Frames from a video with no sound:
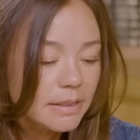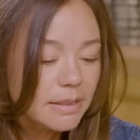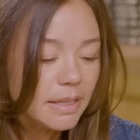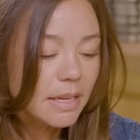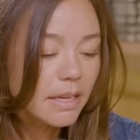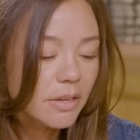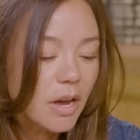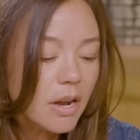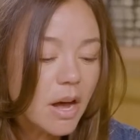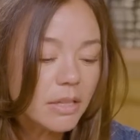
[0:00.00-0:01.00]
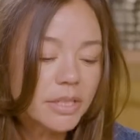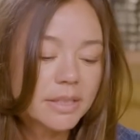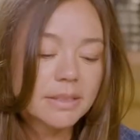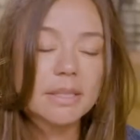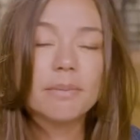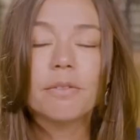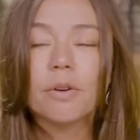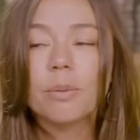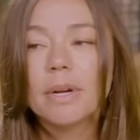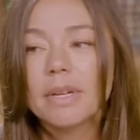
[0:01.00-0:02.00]
is the non-Hodgkin's
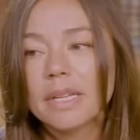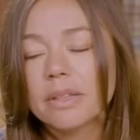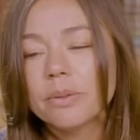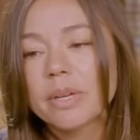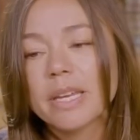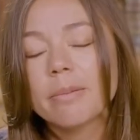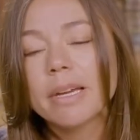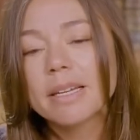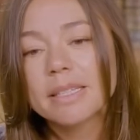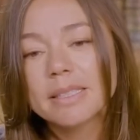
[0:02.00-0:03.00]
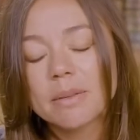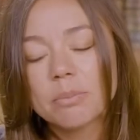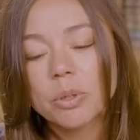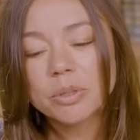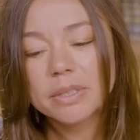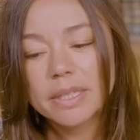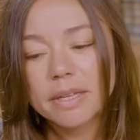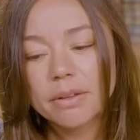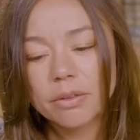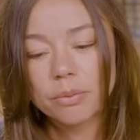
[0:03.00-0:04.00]
lymphoma and leukemia, is it
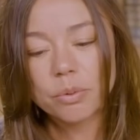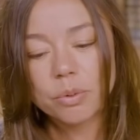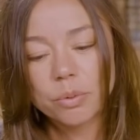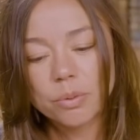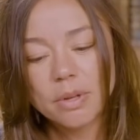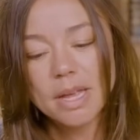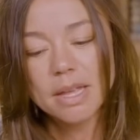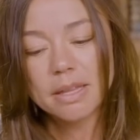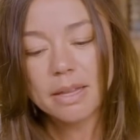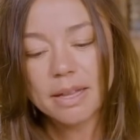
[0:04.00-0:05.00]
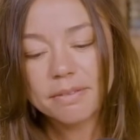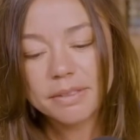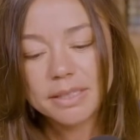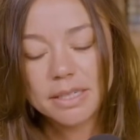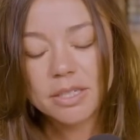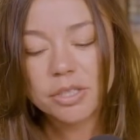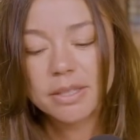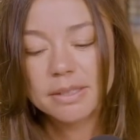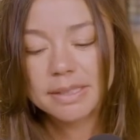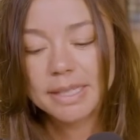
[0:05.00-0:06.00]
mostly through the glyphosate
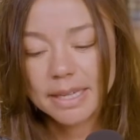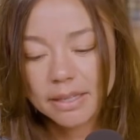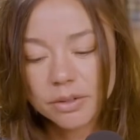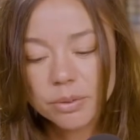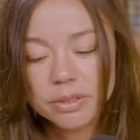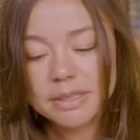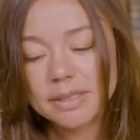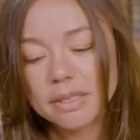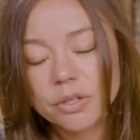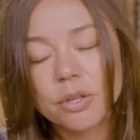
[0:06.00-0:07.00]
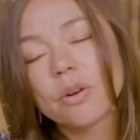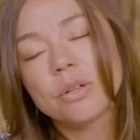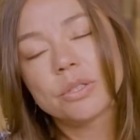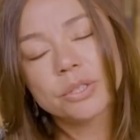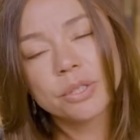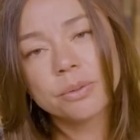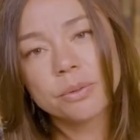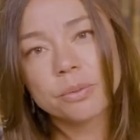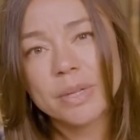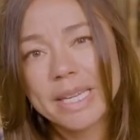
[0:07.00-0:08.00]
touching the skin, or does it occur also
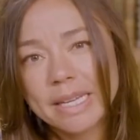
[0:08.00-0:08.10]
through